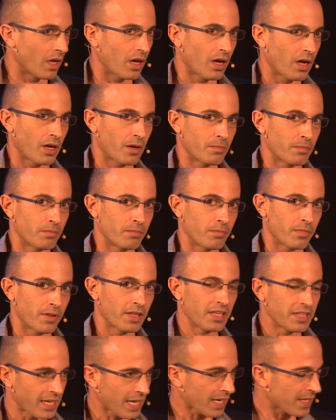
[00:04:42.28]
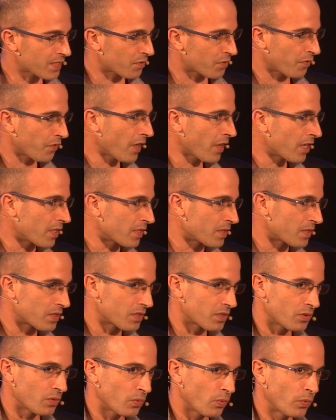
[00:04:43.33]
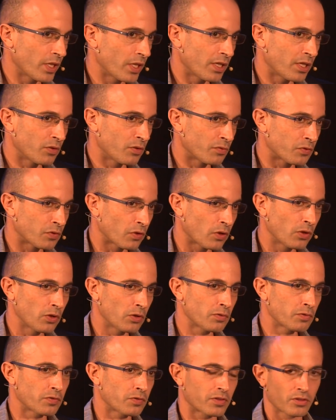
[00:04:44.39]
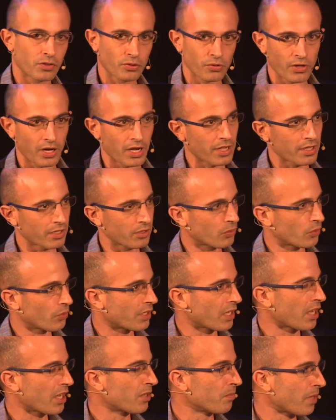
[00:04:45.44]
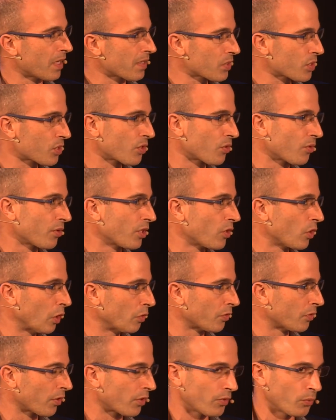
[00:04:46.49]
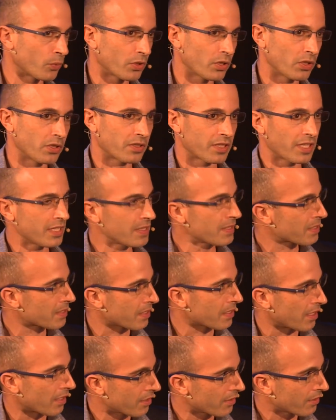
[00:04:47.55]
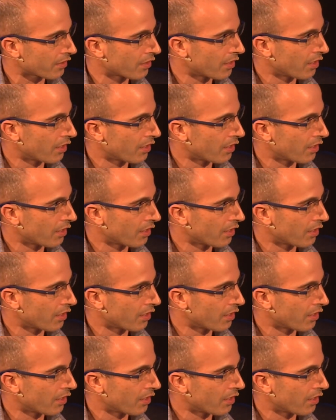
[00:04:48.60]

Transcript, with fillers: Um, the next phase will involve trying to gain mastery over the world inside,